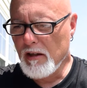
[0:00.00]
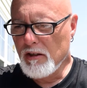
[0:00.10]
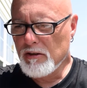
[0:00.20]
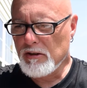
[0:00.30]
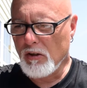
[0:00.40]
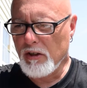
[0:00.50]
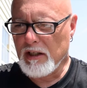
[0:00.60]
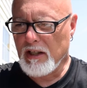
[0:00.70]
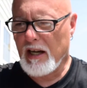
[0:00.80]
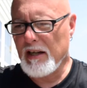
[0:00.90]
So look
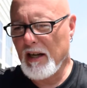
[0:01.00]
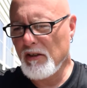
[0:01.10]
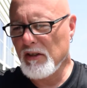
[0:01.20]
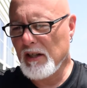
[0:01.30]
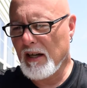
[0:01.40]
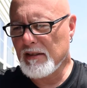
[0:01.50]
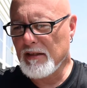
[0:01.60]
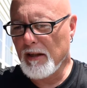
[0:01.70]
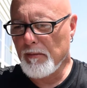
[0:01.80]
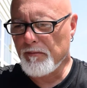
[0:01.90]
at that. Now you got
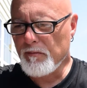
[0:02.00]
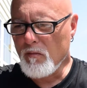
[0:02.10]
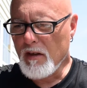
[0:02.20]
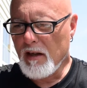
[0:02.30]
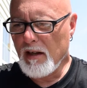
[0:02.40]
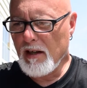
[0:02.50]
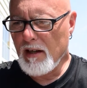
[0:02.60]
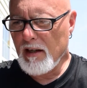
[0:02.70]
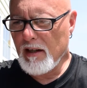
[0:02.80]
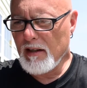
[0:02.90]
um,
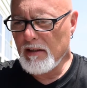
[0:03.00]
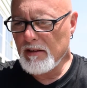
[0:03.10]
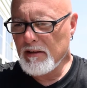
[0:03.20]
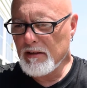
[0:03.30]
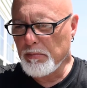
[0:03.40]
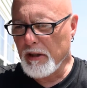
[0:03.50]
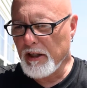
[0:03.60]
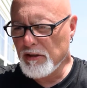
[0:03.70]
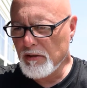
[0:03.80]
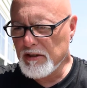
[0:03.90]
uh, the
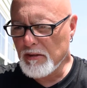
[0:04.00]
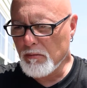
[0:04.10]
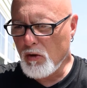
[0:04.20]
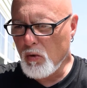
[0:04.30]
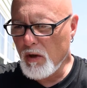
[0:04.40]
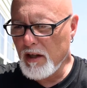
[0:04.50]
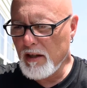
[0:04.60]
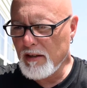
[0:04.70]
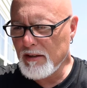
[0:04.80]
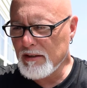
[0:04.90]
plagiarism
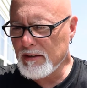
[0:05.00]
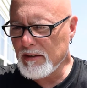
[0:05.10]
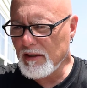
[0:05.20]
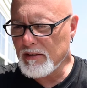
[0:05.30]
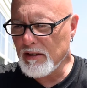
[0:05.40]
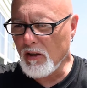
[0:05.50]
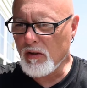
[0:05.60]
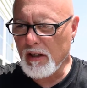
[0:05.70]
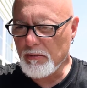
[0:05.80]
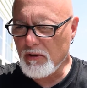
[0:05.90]
quiz. Let's see.
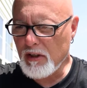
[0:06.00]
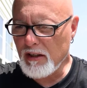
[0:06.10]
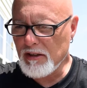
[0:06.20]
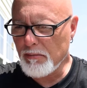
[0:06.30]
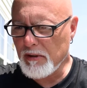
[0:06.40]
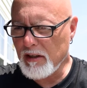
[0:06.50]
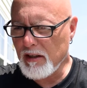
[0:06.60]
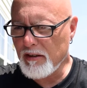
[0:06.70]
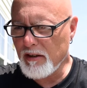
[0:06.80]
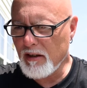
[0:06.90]
Okay, I'm sorry. I jumped
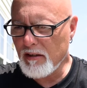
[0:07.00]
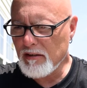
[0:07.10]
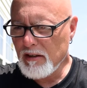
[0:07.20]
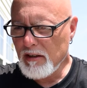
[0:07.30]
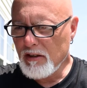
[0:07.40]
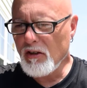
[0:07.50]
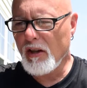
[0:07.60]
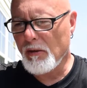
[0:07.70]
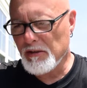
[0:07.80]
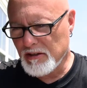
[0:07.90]
ahead there. No,
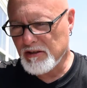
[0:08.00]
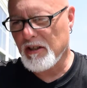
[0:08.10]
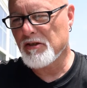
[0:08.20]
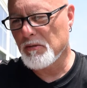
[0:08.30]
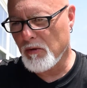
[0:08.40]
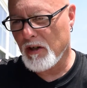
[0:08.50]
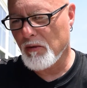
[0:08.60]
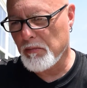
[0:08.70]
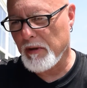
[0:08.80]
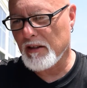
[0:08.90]
that was the discussion board. I
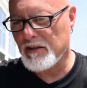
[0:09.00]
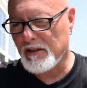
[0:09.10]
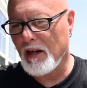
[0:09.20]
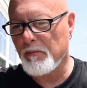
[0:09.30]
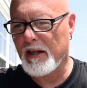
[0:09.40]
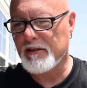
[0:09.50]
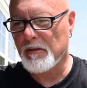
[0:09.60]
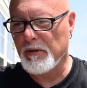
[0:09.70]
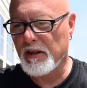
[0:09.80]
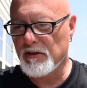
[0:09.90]
went back. So now back to the
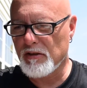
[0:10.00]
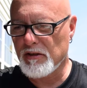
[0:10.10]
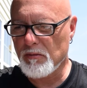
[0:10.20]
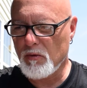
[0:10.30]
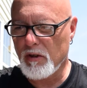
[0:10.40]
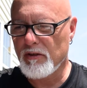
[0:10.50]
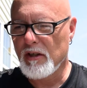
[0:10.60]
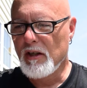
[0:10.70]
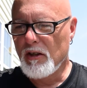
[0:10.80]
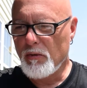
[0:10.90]
plagiarism quiz,
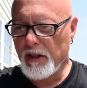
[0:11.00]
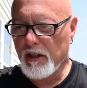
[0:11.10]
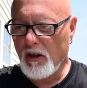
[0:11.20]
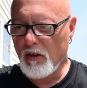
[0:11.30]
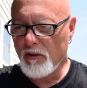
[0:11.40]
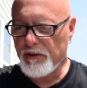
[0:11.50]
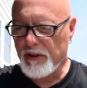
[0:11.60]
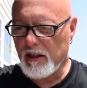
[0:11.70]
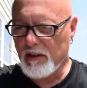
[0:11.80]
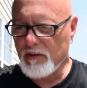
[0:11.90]
reading all those
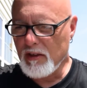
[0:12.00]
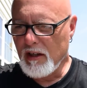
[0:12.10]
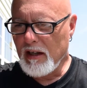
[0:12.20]
things.